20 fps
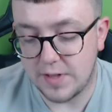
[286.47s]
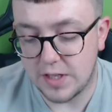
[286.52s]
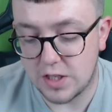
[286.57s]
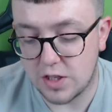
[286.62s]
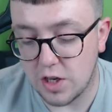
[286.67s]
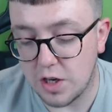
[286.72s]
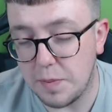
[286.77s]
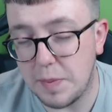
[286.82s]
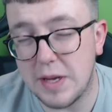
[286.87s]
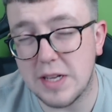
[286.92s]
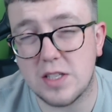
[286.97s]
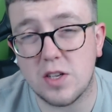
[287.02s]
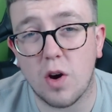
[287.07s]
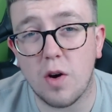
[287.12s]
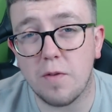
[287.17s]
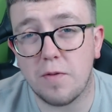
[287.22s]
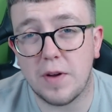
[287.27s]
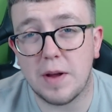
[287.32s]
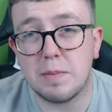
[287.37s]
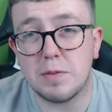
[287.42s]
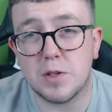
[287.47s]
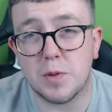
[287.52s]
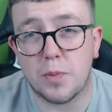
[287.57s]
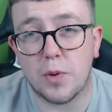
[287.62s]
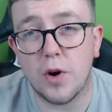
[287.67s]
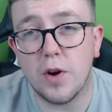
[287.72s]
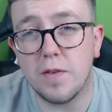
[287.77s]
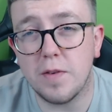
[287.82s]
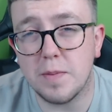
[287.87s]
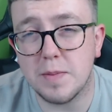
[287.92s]
to be a time for him to
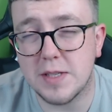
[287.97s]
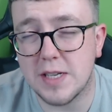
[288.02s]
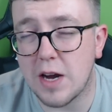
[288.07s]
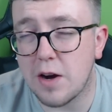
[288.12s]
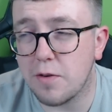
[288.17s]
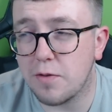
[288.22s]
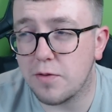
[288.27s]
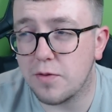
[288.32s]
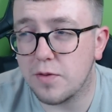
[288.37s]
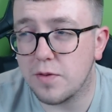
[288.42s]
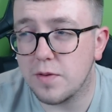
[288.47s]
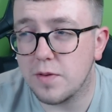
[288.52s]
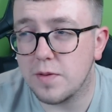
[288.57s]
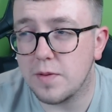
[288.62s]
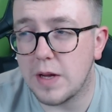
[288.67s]
prove himself.